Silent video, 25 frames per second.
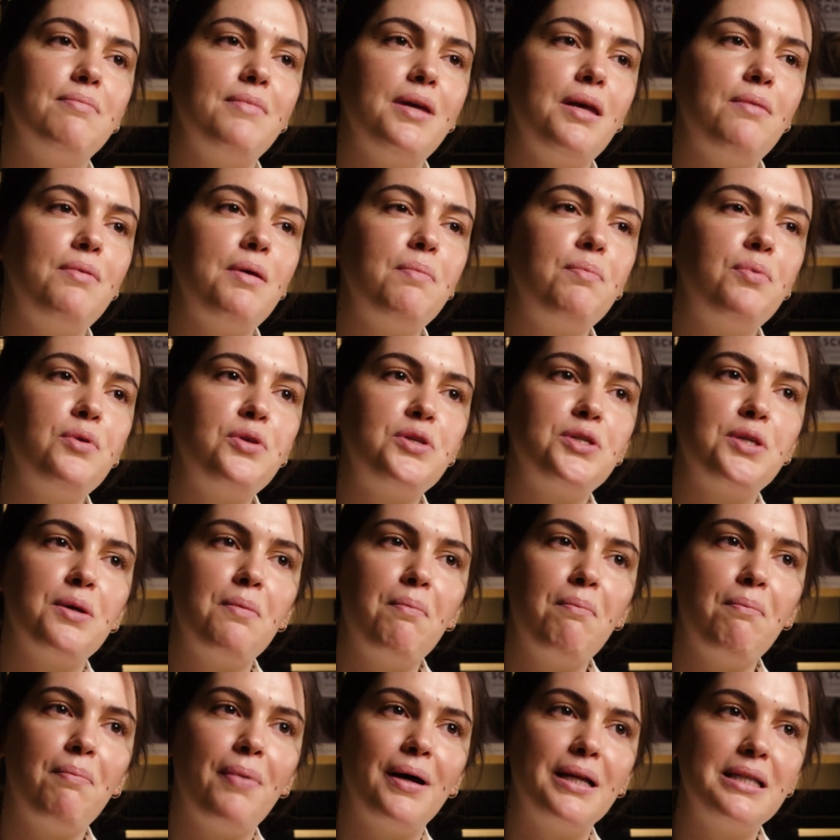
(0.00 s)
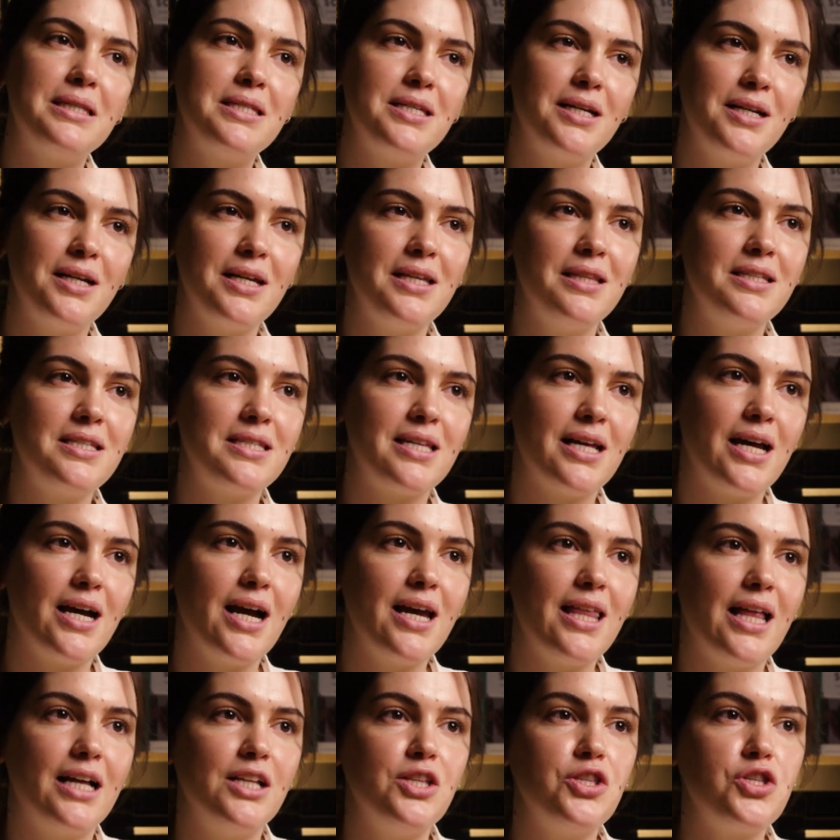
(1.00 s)
maybe put some butter
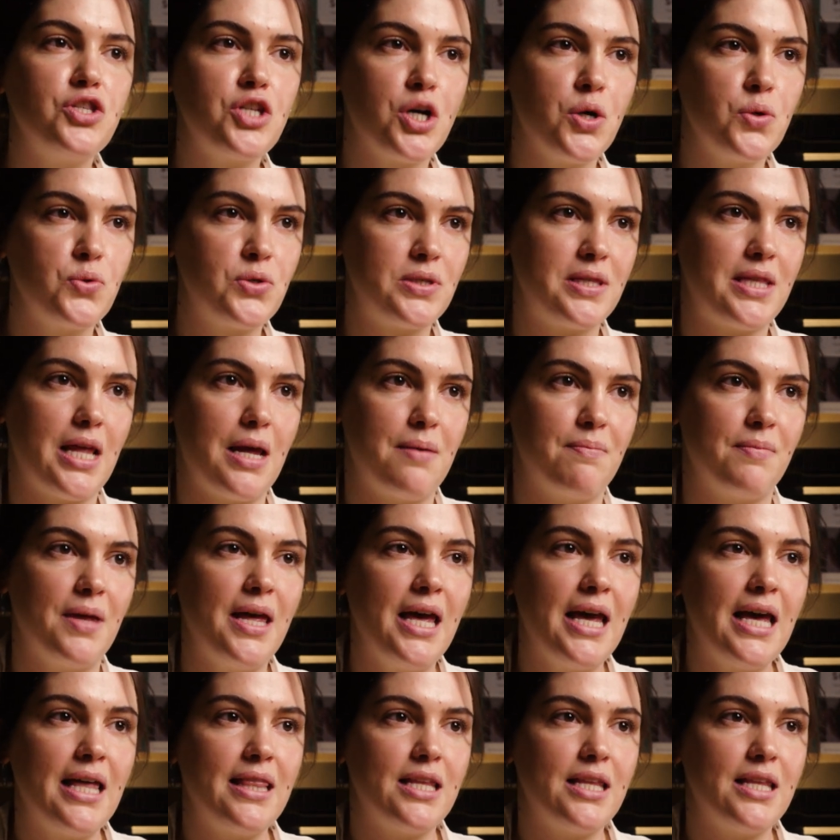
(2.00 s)
inside and toast them.